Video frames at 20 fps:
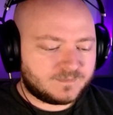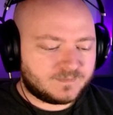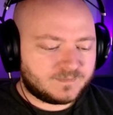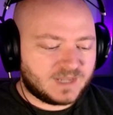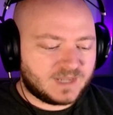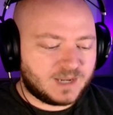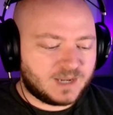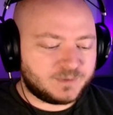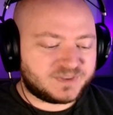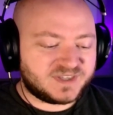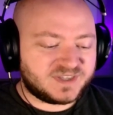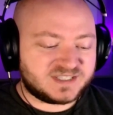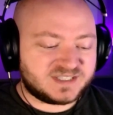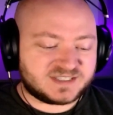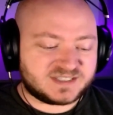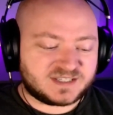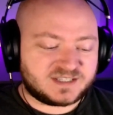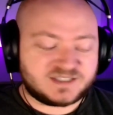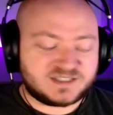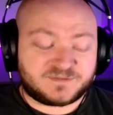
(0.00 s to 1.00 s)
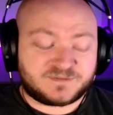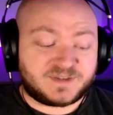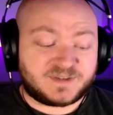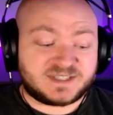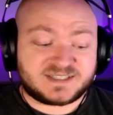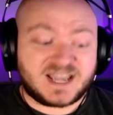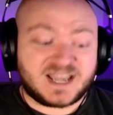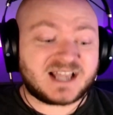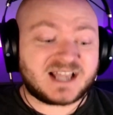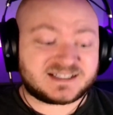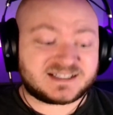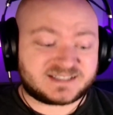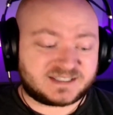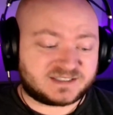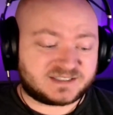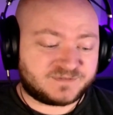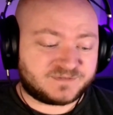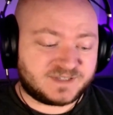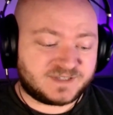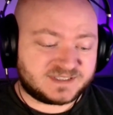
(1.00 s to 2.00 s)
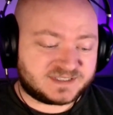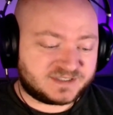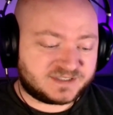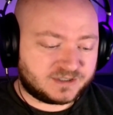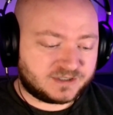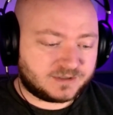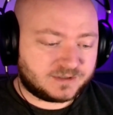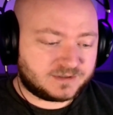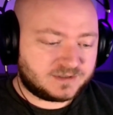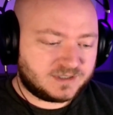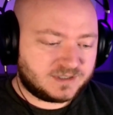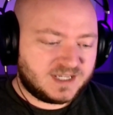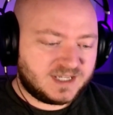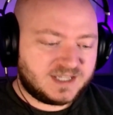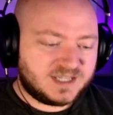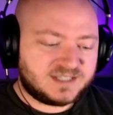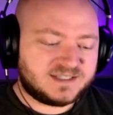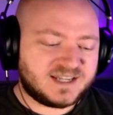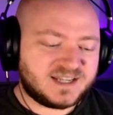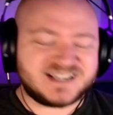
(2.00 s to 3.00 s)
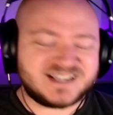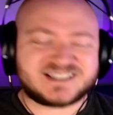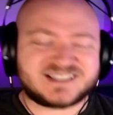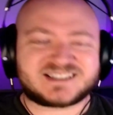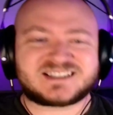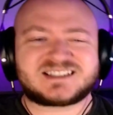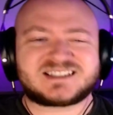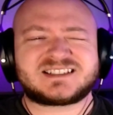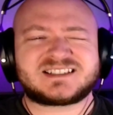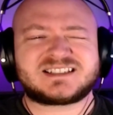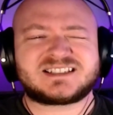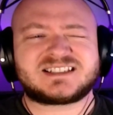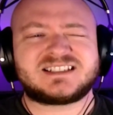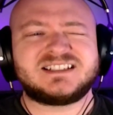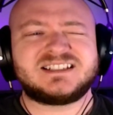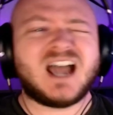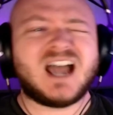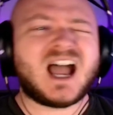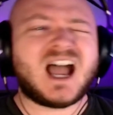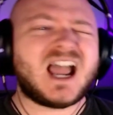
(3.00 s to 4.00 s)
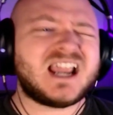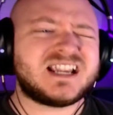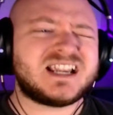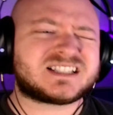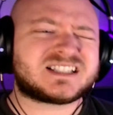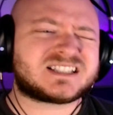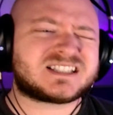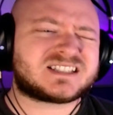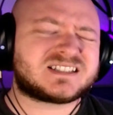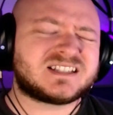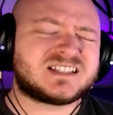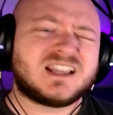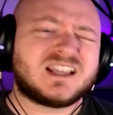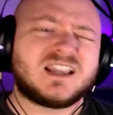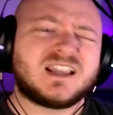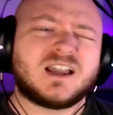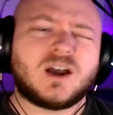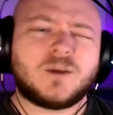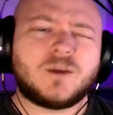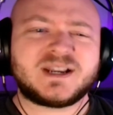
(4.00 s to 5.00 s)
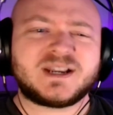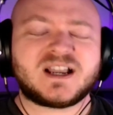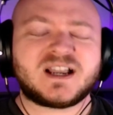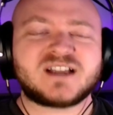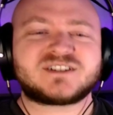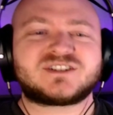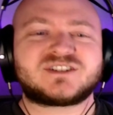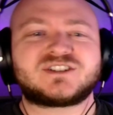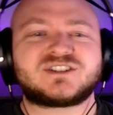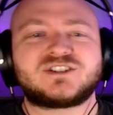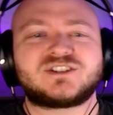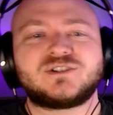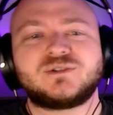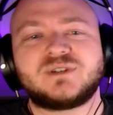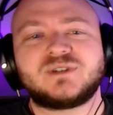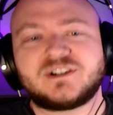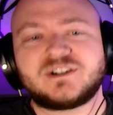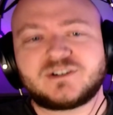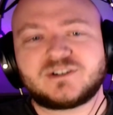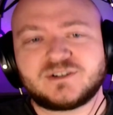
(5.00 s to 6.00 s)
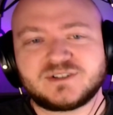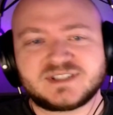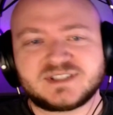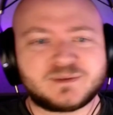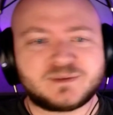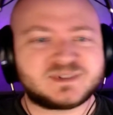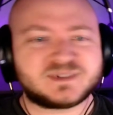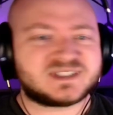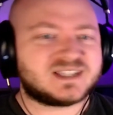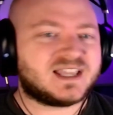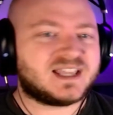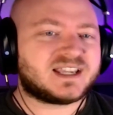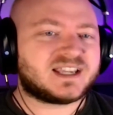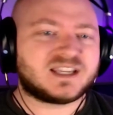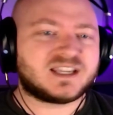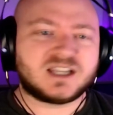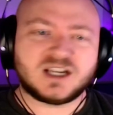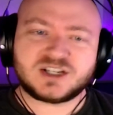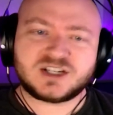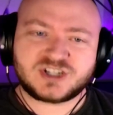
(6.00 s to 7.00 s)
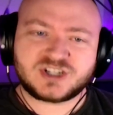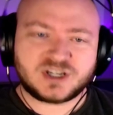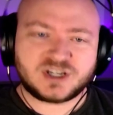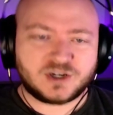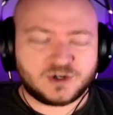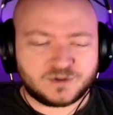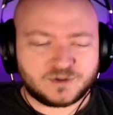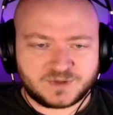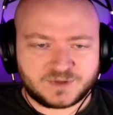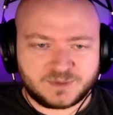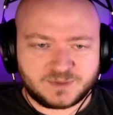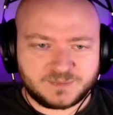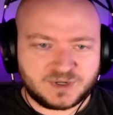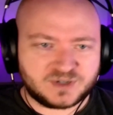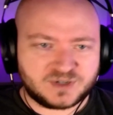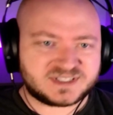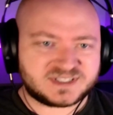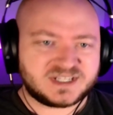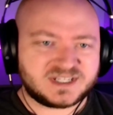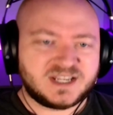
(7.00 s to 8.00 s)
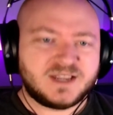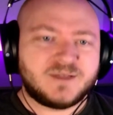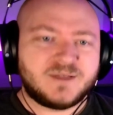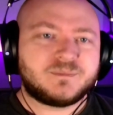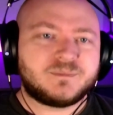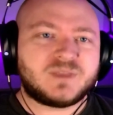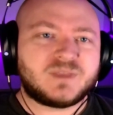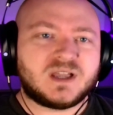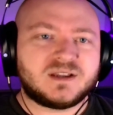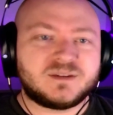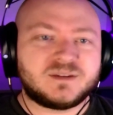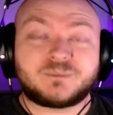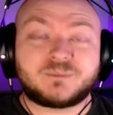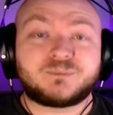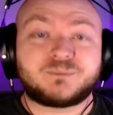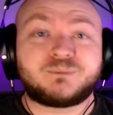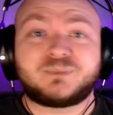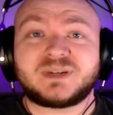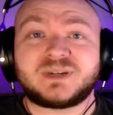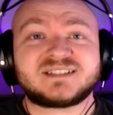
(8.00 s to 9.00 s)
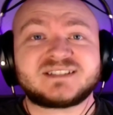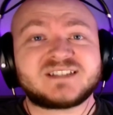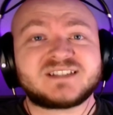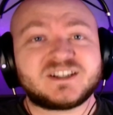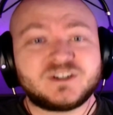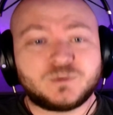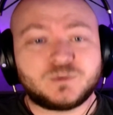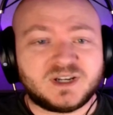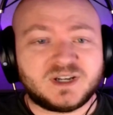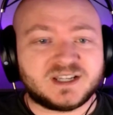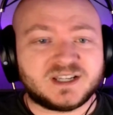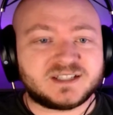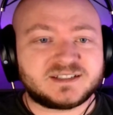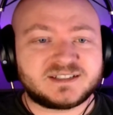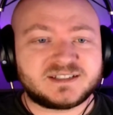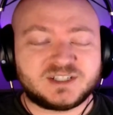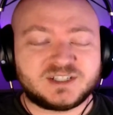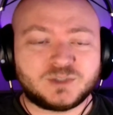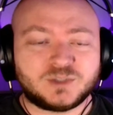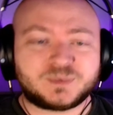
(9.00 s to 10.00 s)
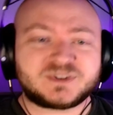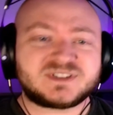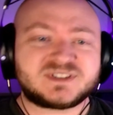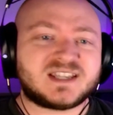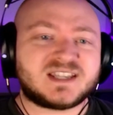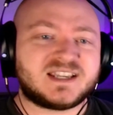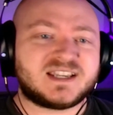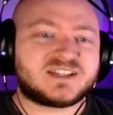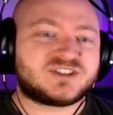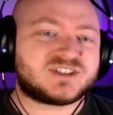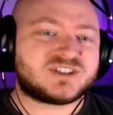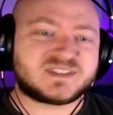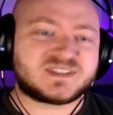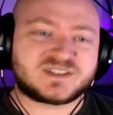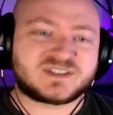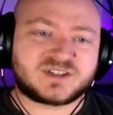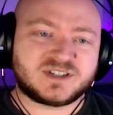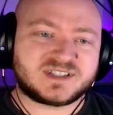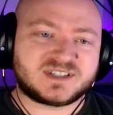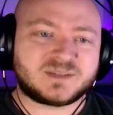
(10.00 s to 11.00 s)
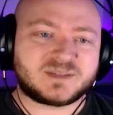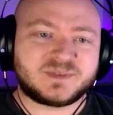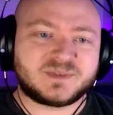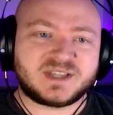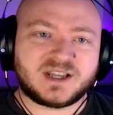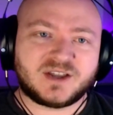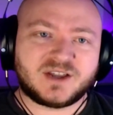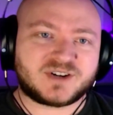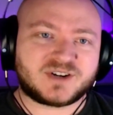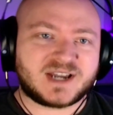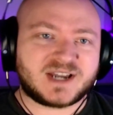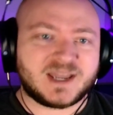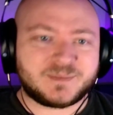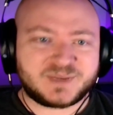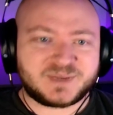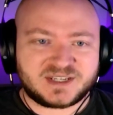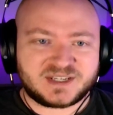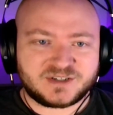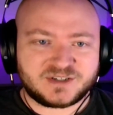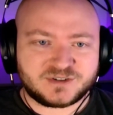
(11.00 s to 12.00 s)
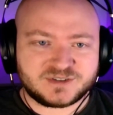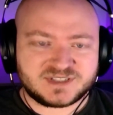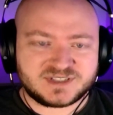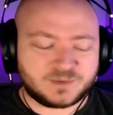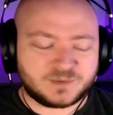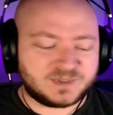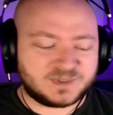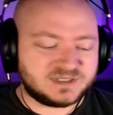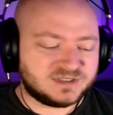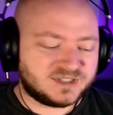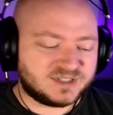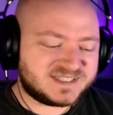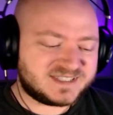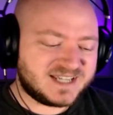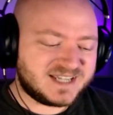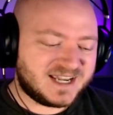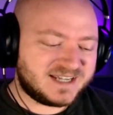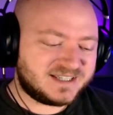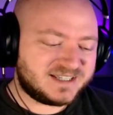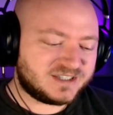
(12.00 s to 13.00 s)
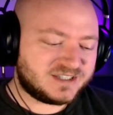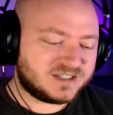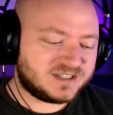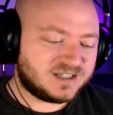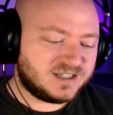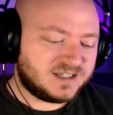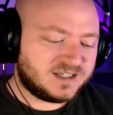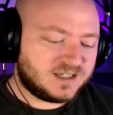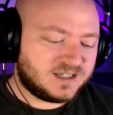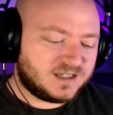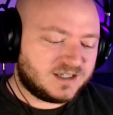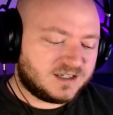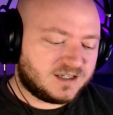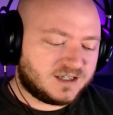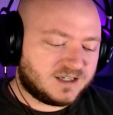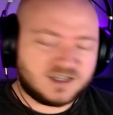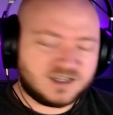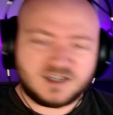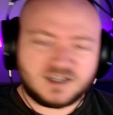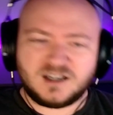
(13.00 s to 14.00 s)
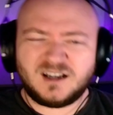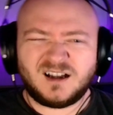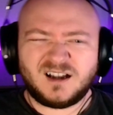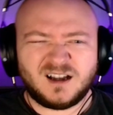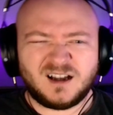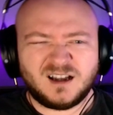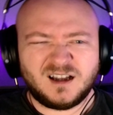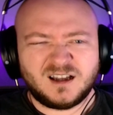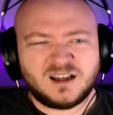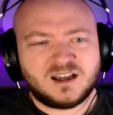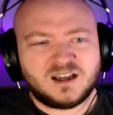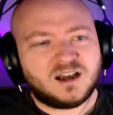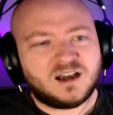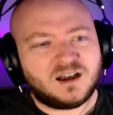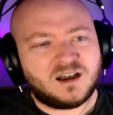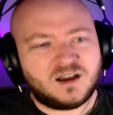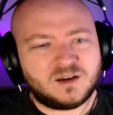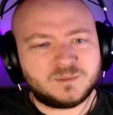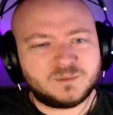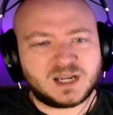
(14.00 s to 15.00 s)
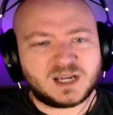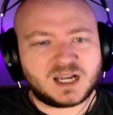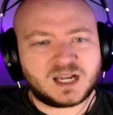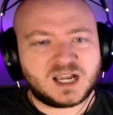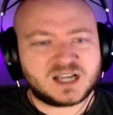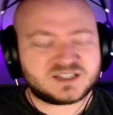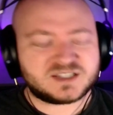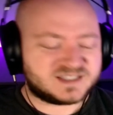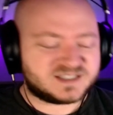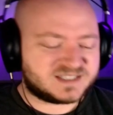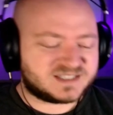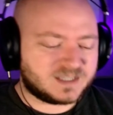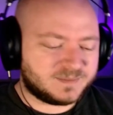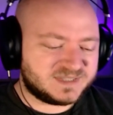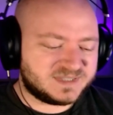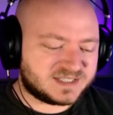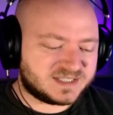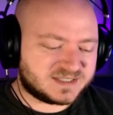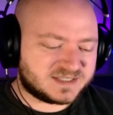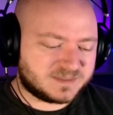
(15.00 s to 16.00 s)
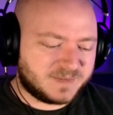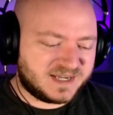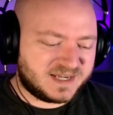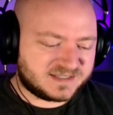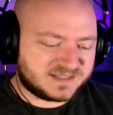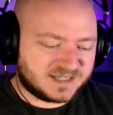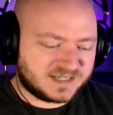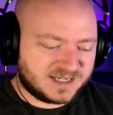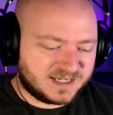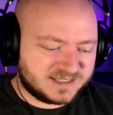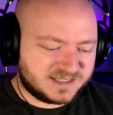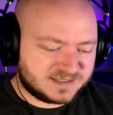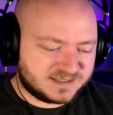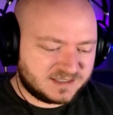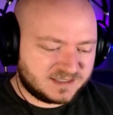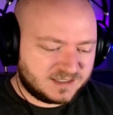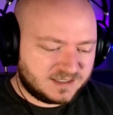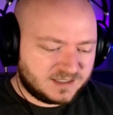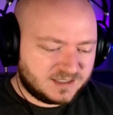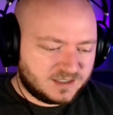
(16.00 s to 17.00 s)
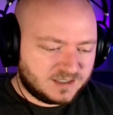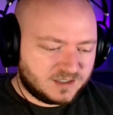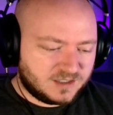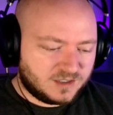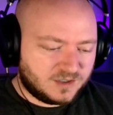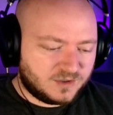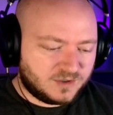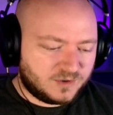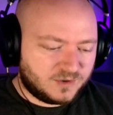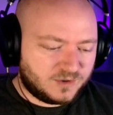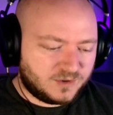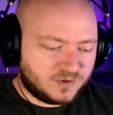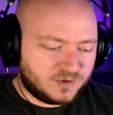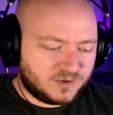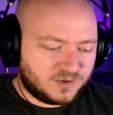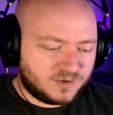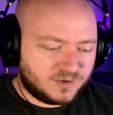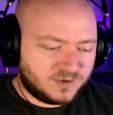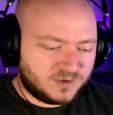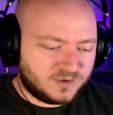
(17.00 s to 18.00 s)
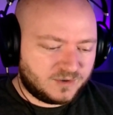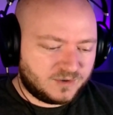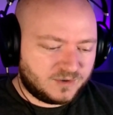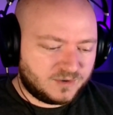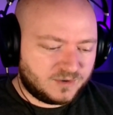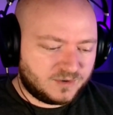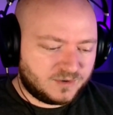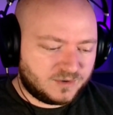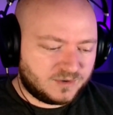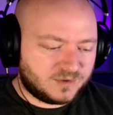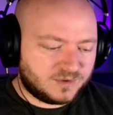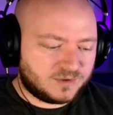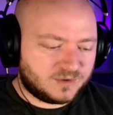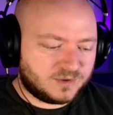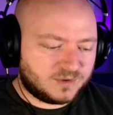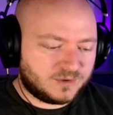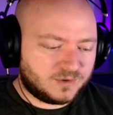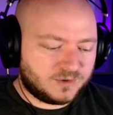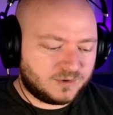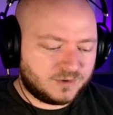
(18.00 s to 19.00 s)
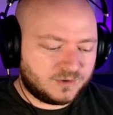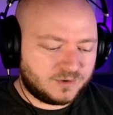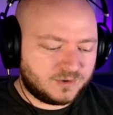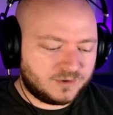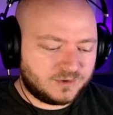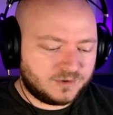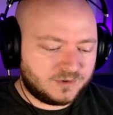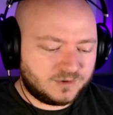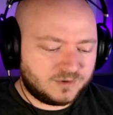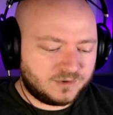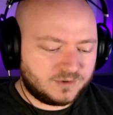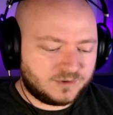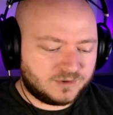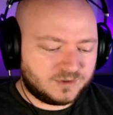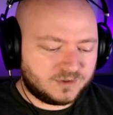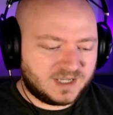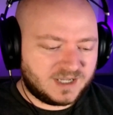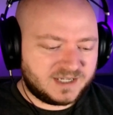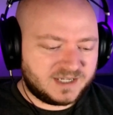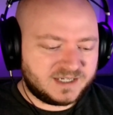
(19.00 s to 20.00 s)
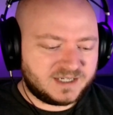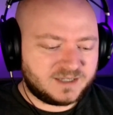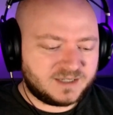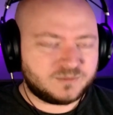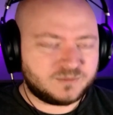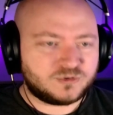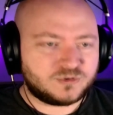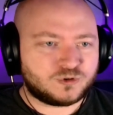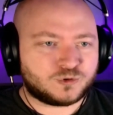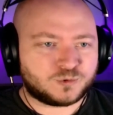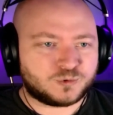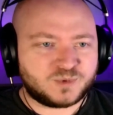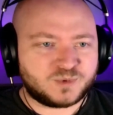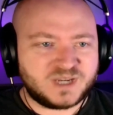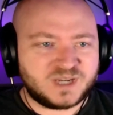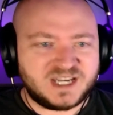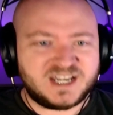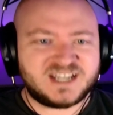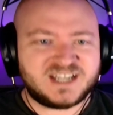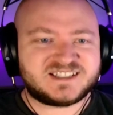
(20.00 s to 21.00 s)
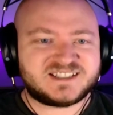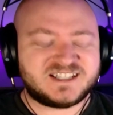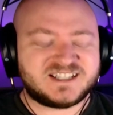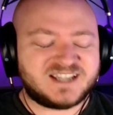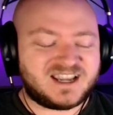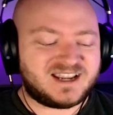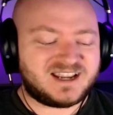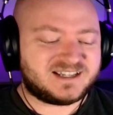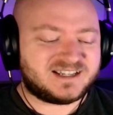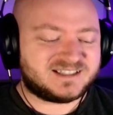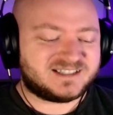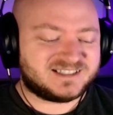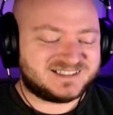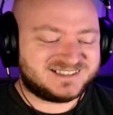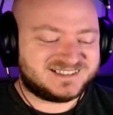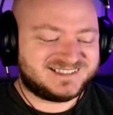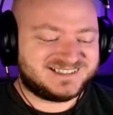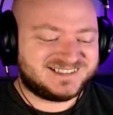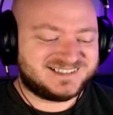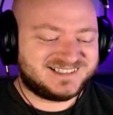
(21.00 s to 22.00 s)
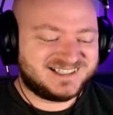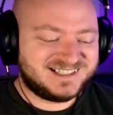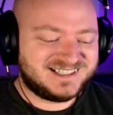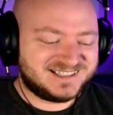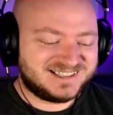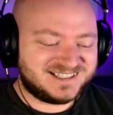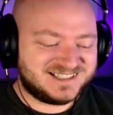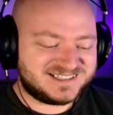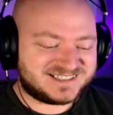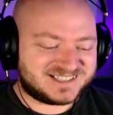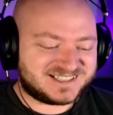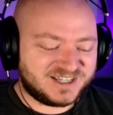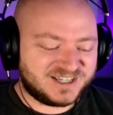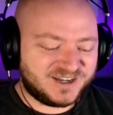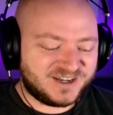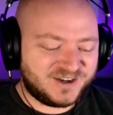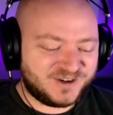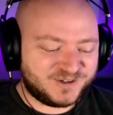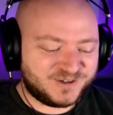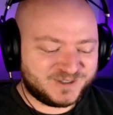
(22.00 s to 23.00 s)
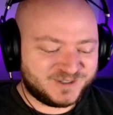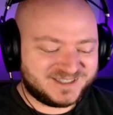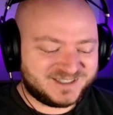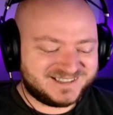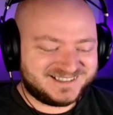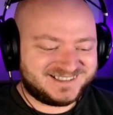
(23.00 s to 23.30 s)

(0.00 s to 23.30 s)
I would think he's a fantastic defense hero. Nice! Nice! Oh my gosh, the 2 heroes I was like gushing over the most. But I'll tell you what, Gilbert's like just as good as some of the other epic heroes that we looked at here. Ha! Oh my gosh, the summons is amazing, guys. Oh, I am greedy today. Let's go.